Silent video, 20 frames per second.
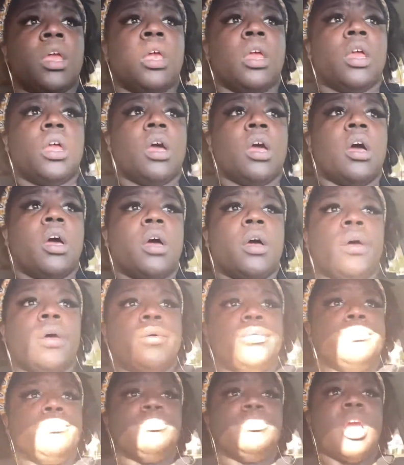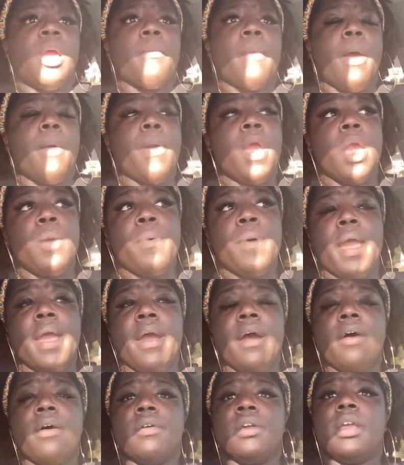and my
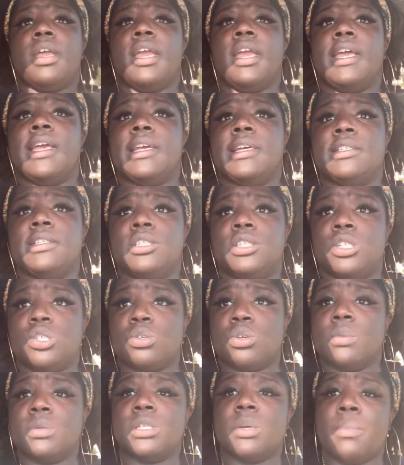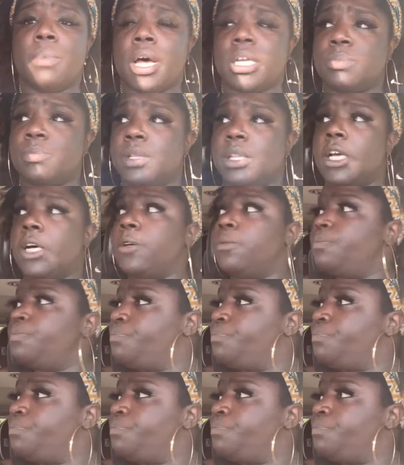PayPal in the description box below.